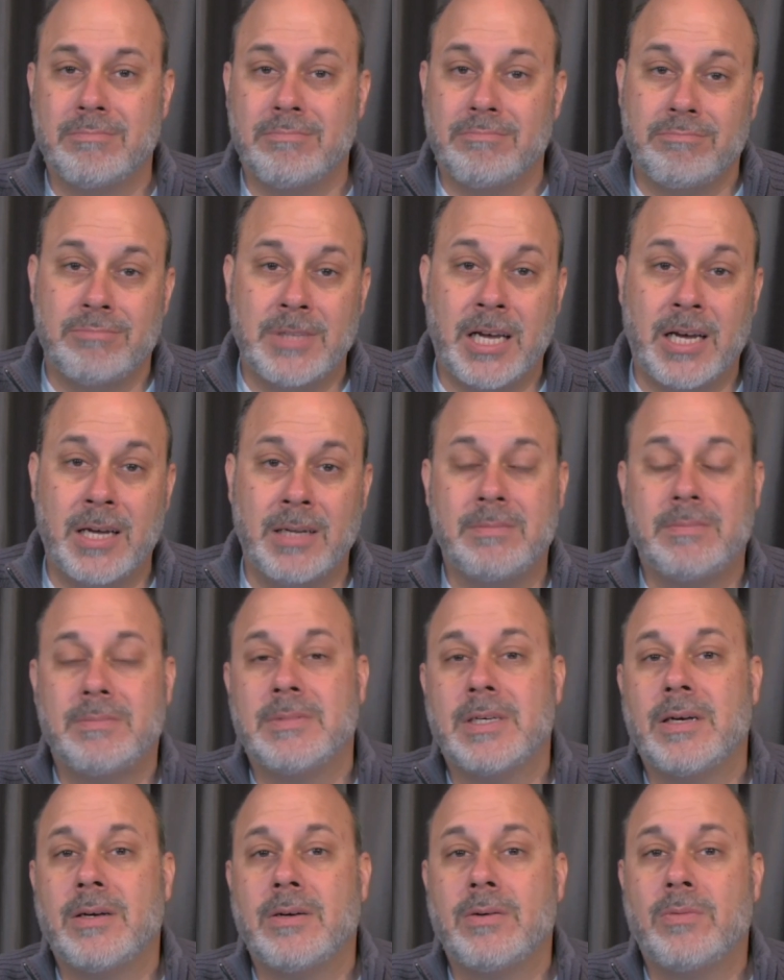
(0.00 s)
None.
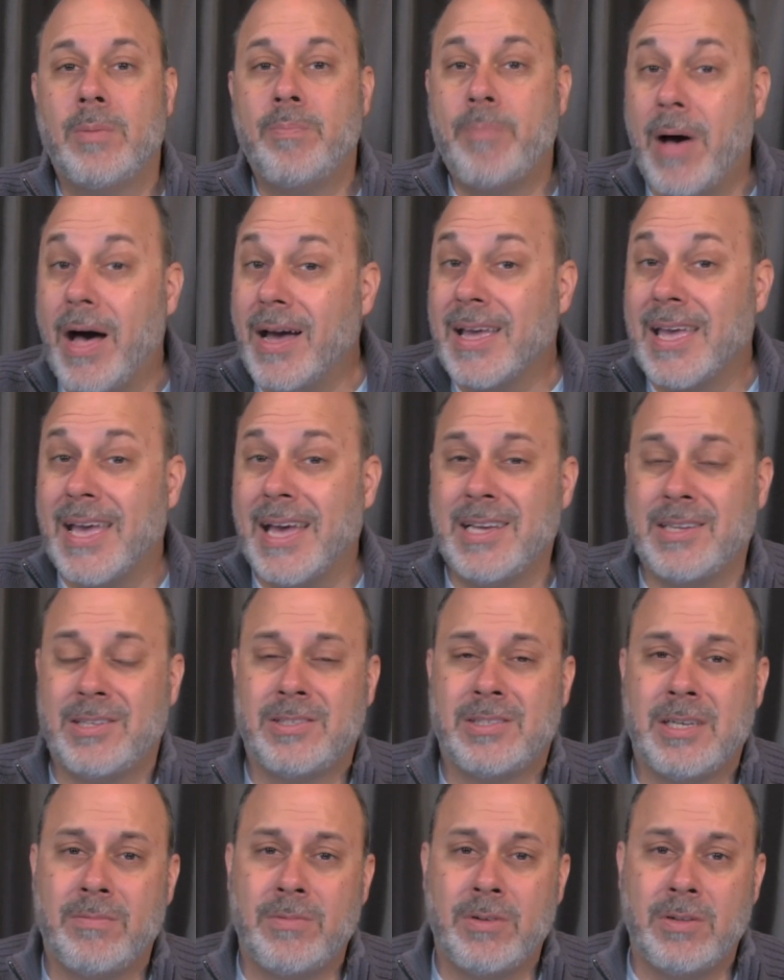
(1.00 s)
What
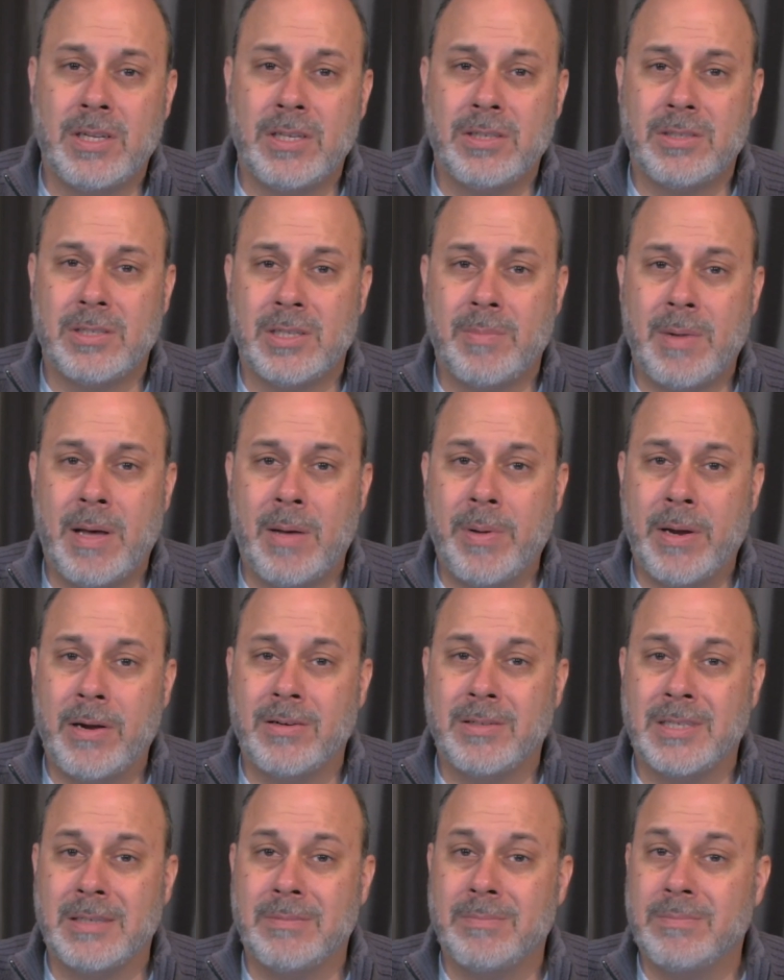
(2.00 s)
podcasts have you listened about
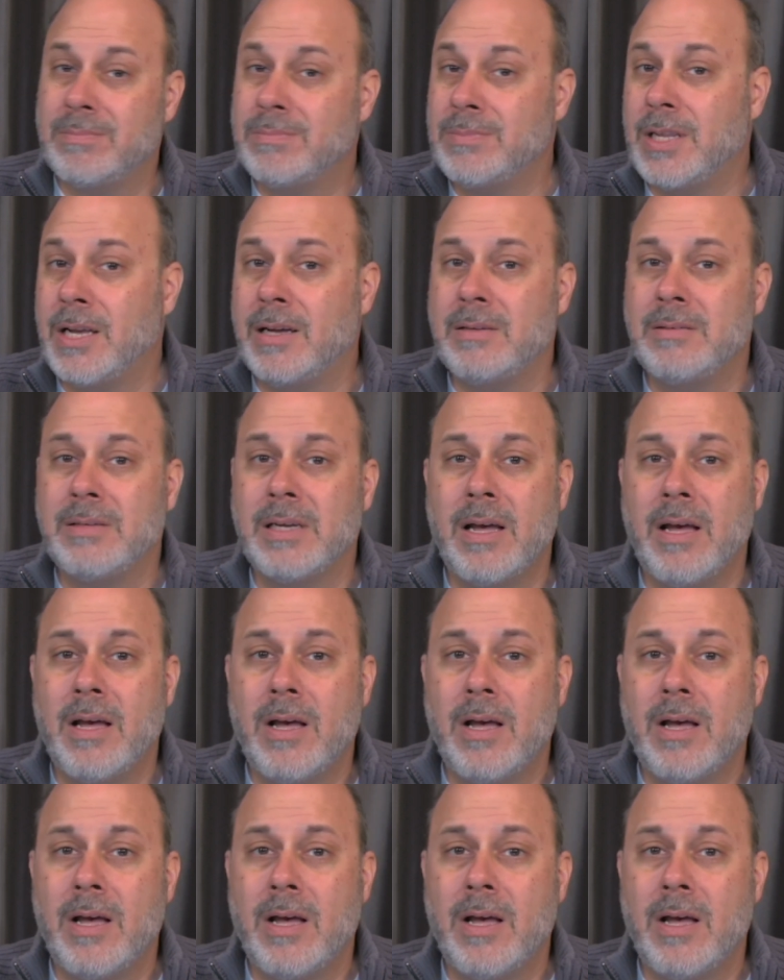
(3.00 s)
parenting? None.